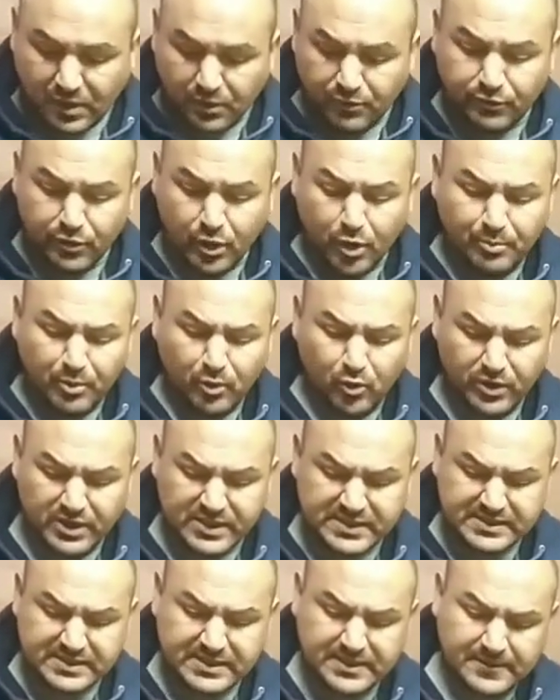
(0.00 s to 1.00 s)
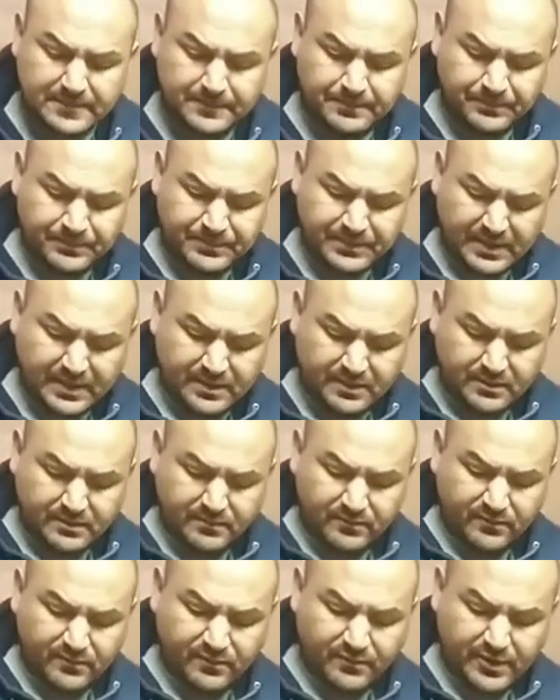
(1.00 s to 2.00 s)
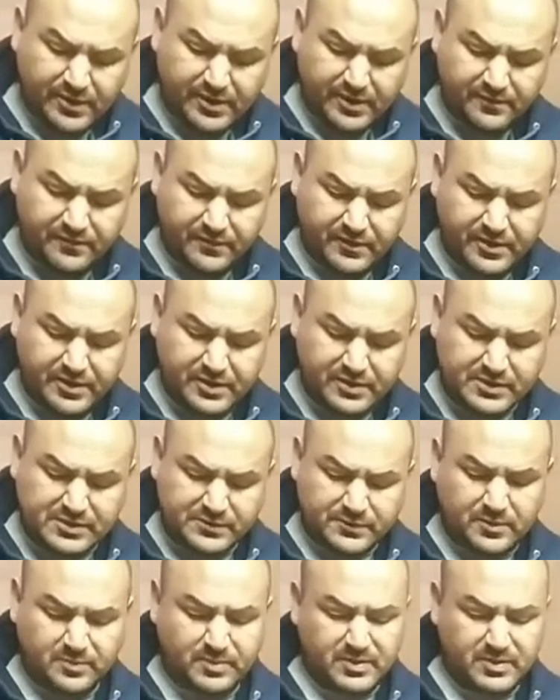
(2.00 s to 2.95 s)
rope hoist. Very, very useful,